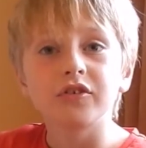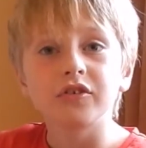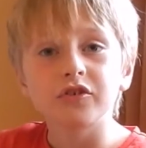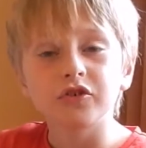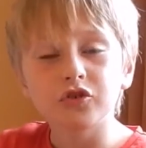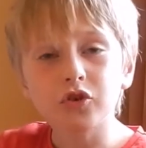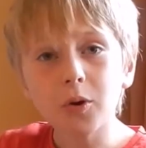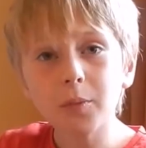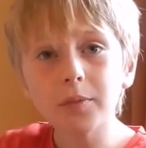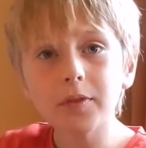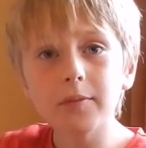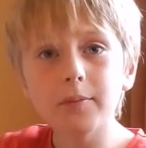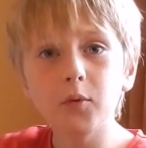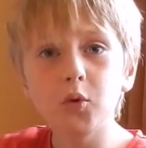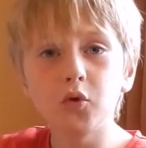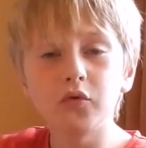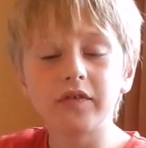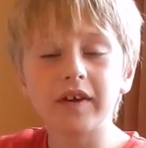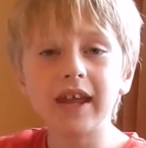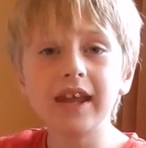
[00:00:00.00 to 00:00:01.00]
Stop the
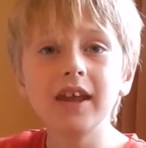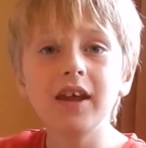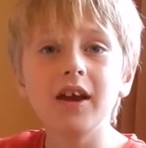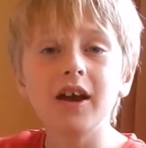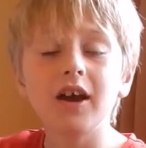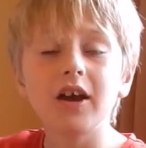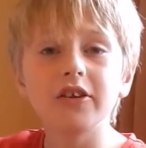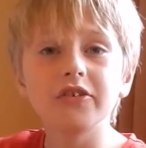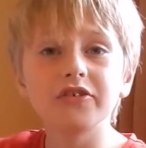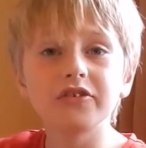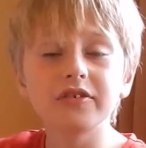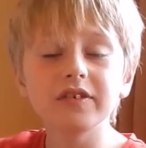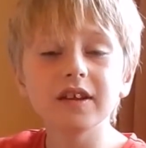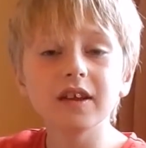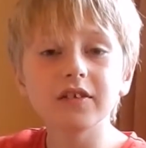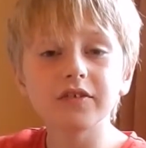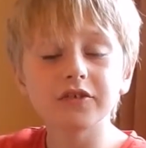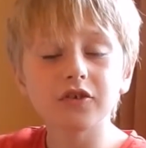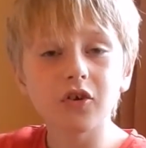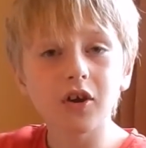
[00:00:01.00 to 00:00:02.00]
movie and
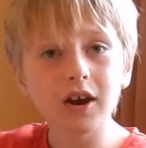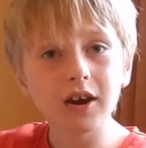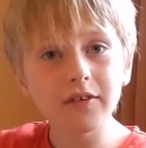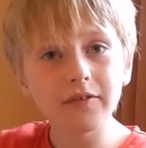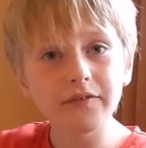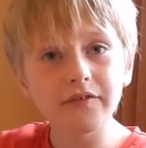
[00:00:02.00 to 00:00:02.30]
try